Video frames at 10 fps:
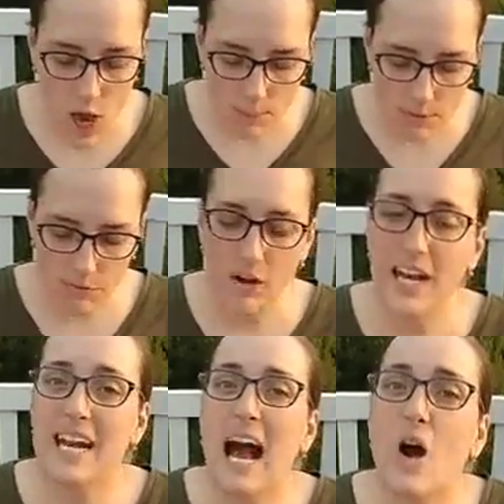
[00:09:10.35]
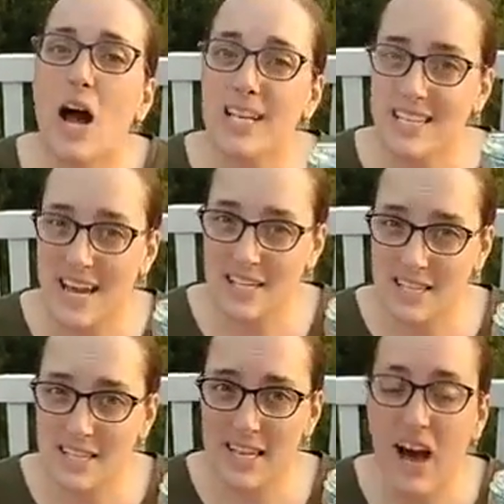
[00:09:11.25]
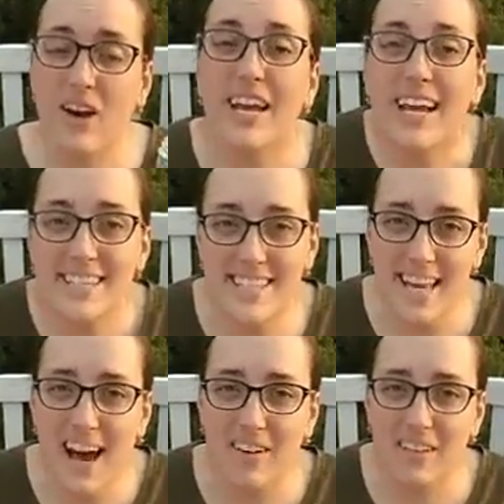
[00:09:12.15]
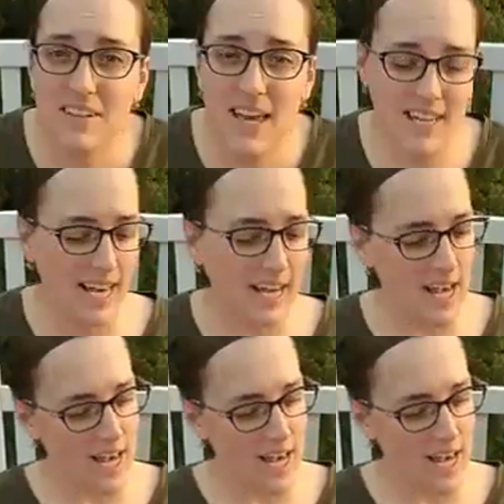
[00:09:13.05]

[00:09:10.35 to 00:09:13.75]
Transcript: But for right now, test this out and see how you like it.